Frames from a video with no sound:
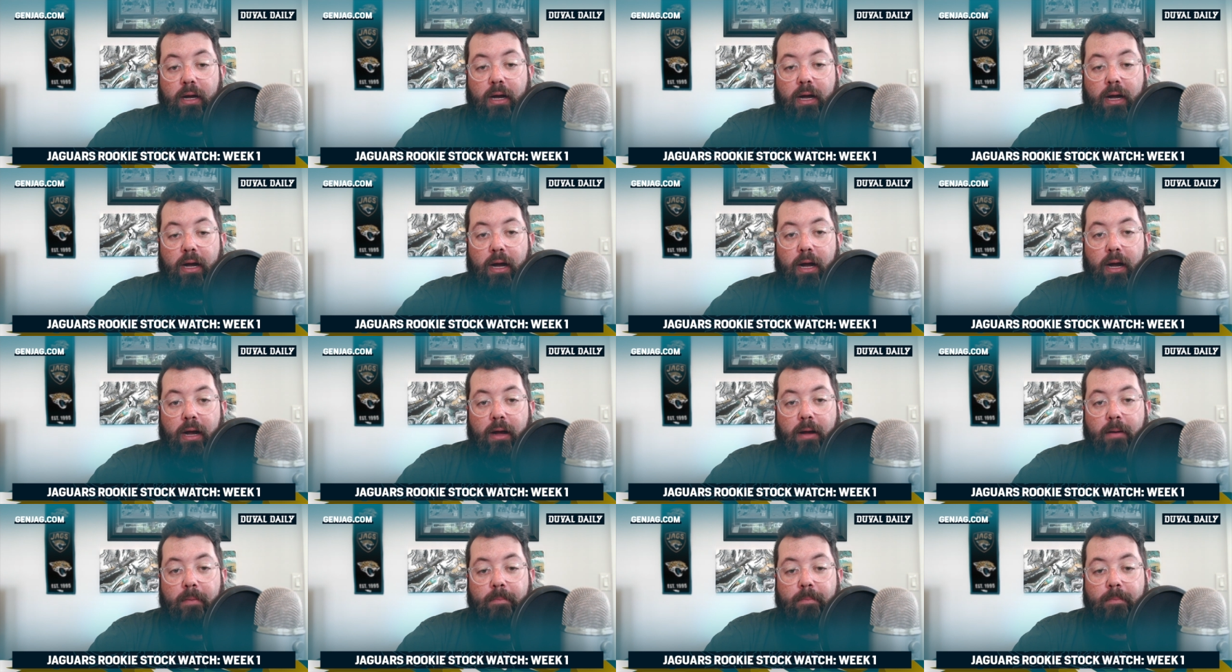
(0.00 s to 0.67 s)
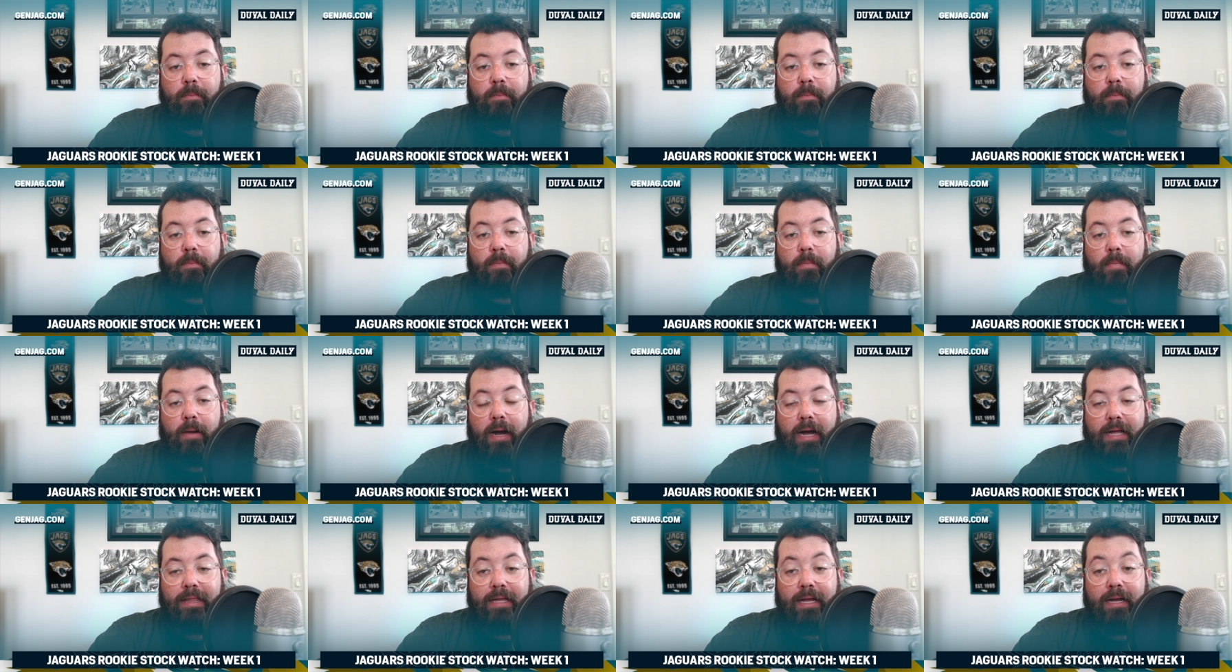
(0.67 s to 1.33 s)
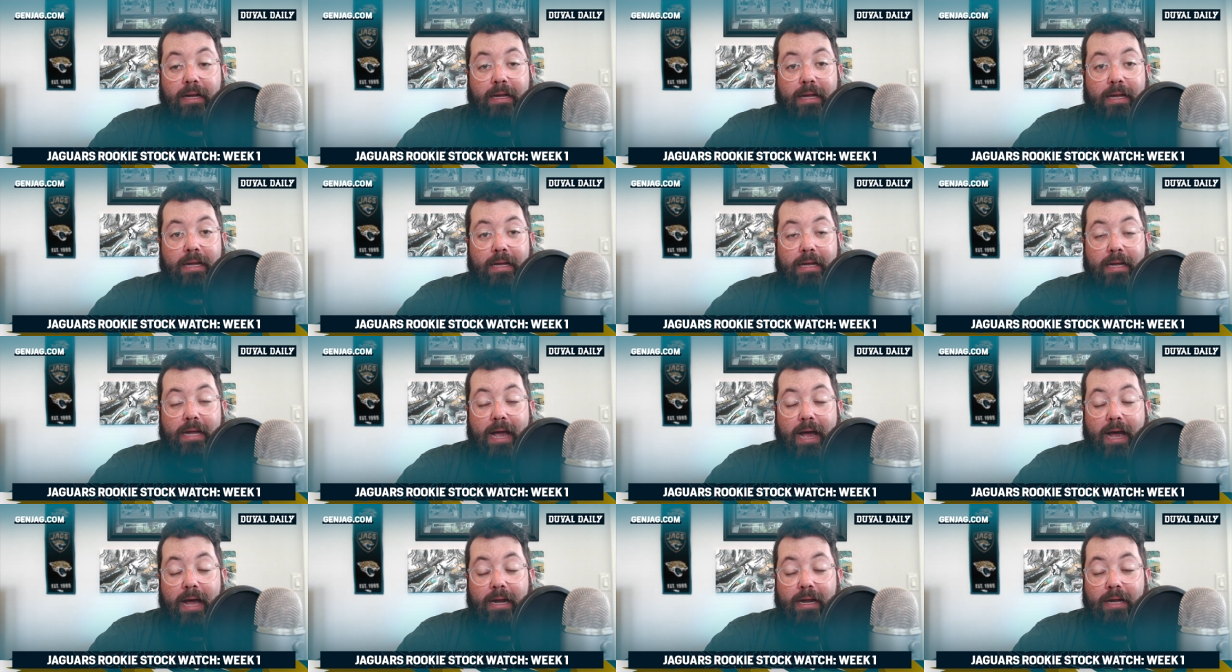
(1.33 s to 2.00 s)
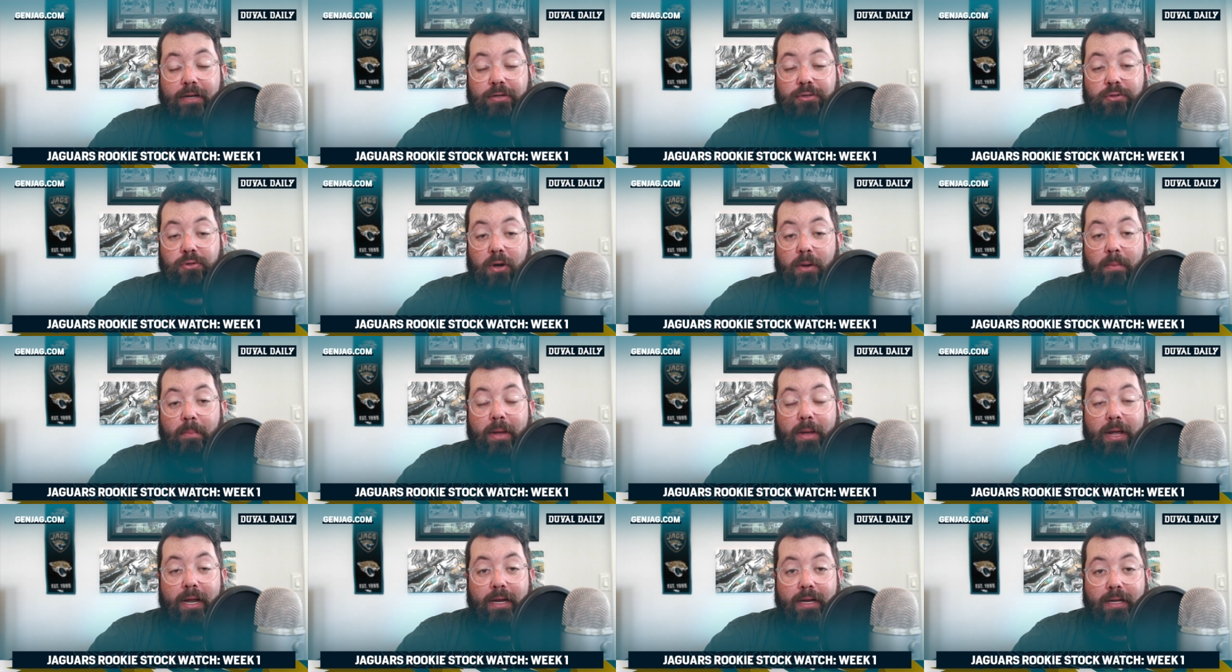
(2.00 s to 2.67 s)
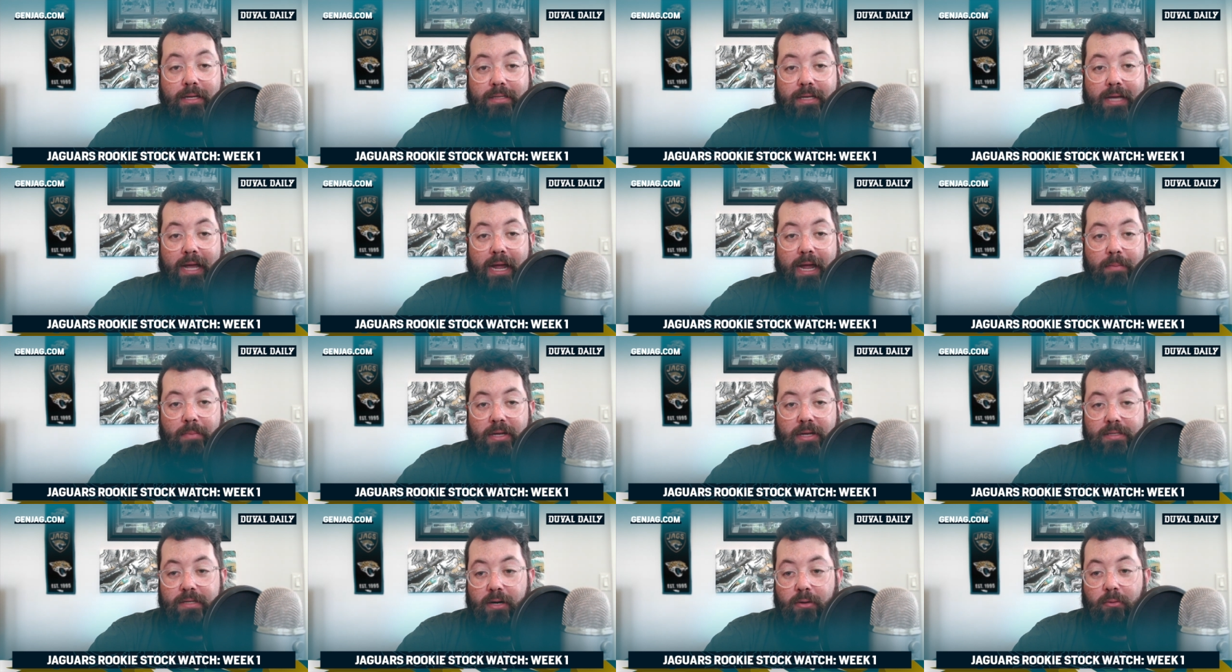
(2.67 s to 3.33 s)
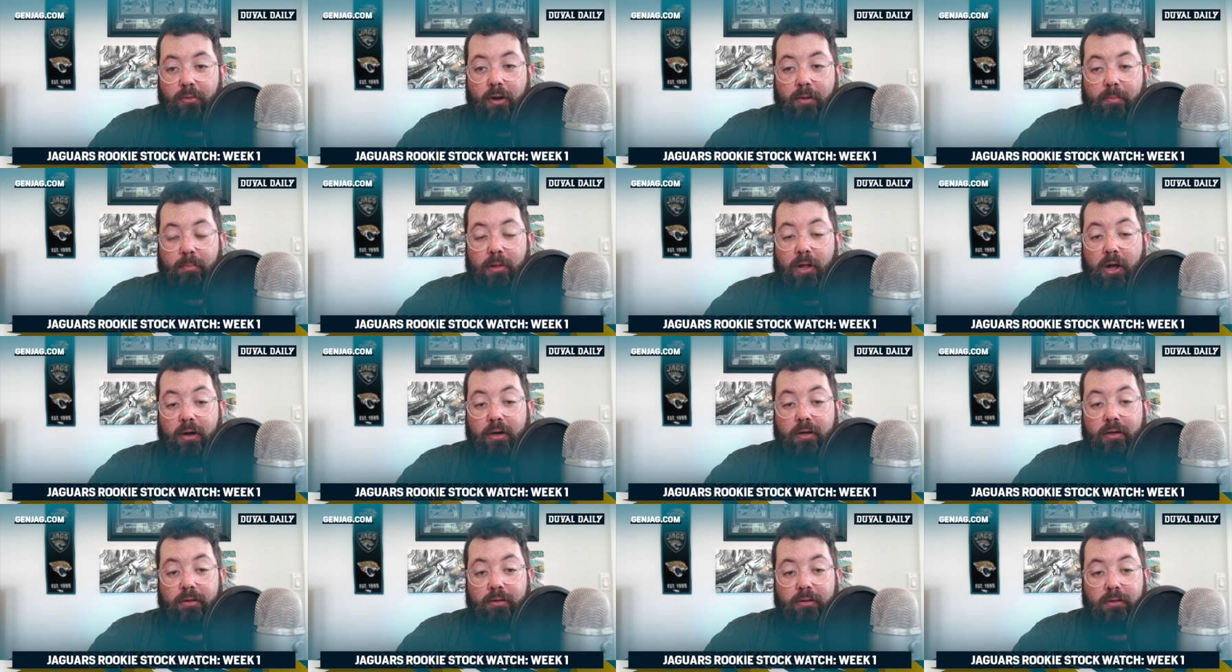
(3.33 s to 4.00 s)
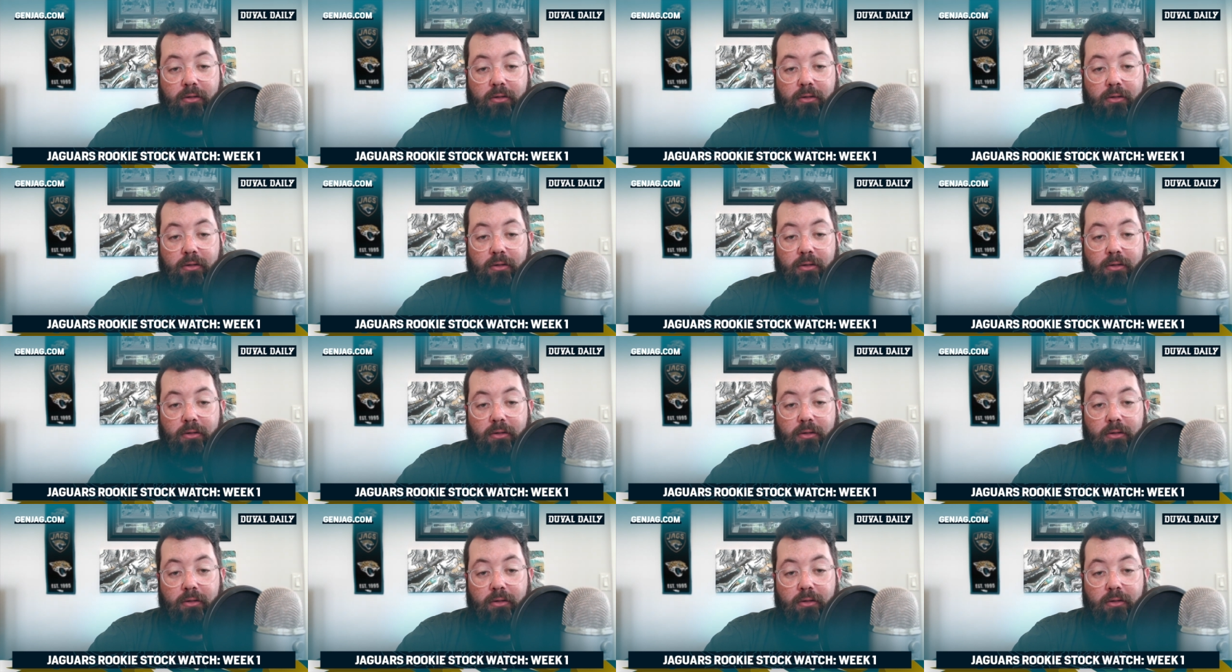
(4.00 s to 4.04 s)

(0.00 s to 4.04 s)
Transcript: Um, I think he had a tremendous game as a run blocker.